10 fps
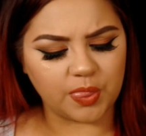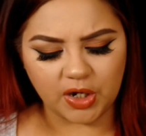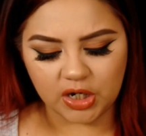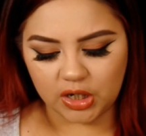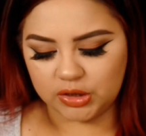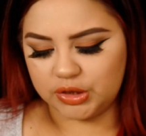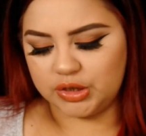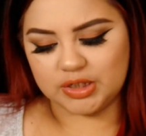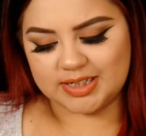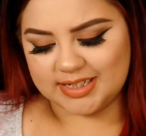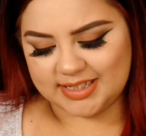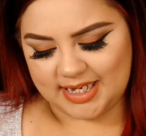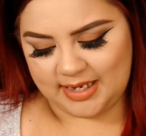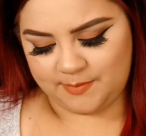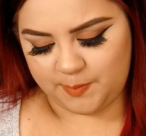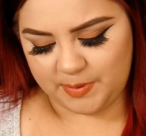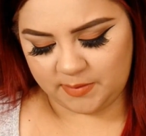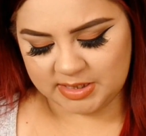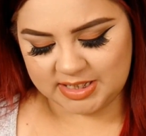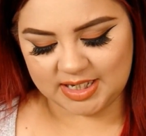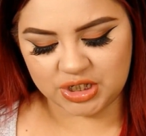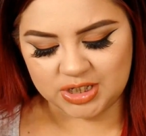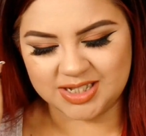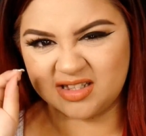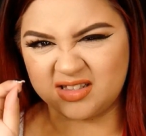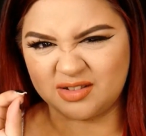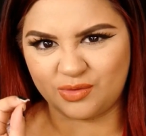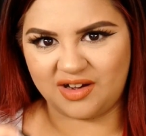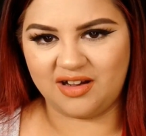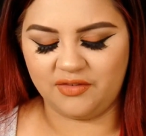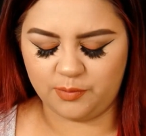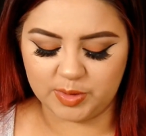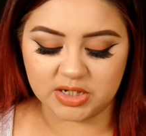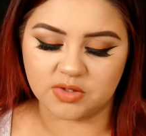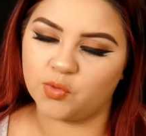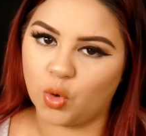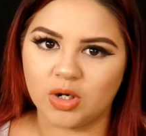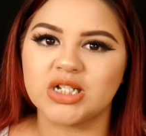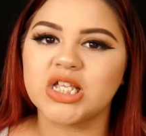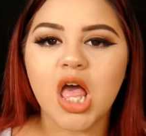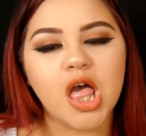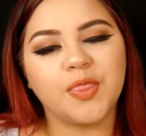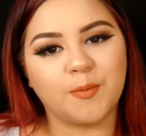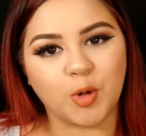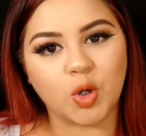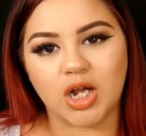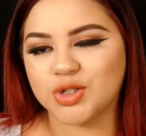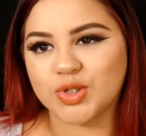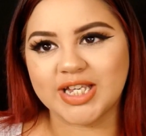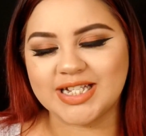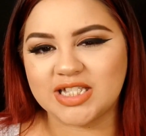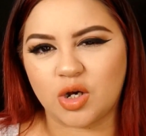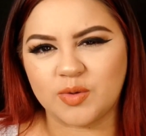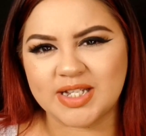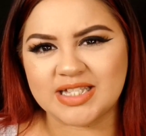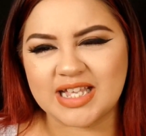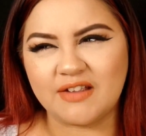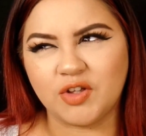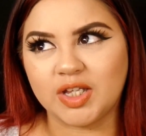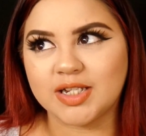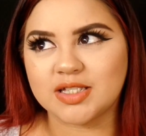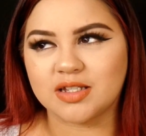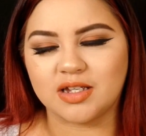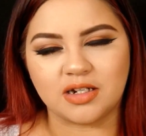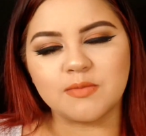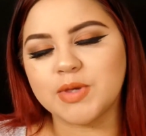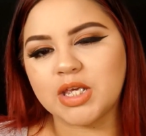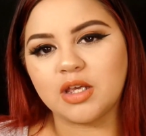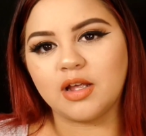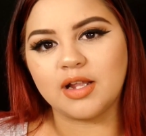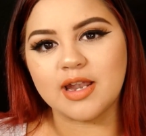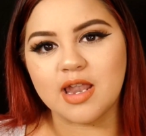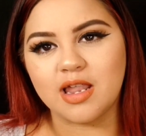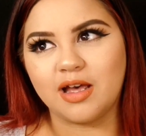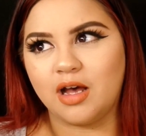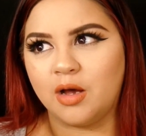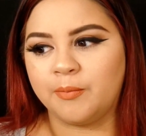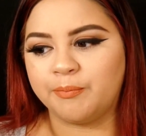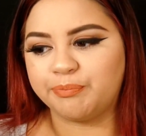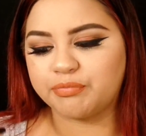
The color looks the same. The pigmentation is a little off because of course the Pro Contour Kit's always, I feel like it's gonna be um,